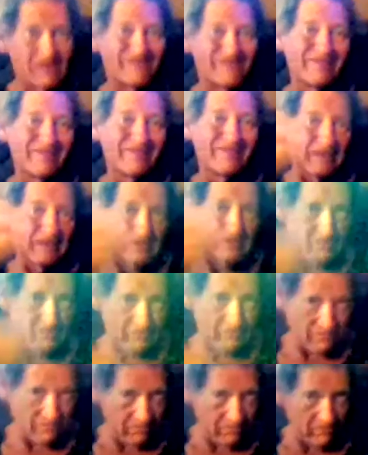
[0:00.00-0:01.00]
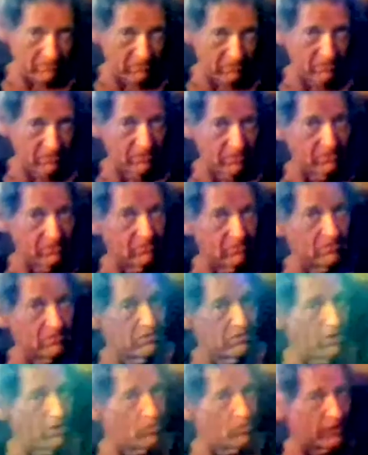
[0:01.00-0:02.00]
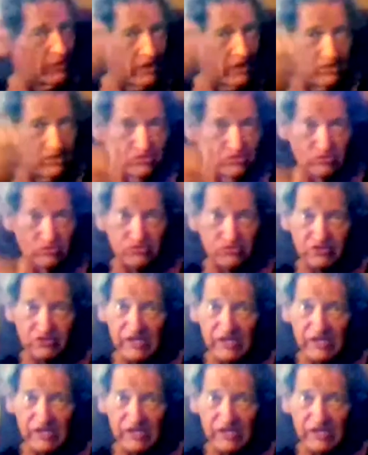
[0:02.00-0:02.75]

Like, all we got to do is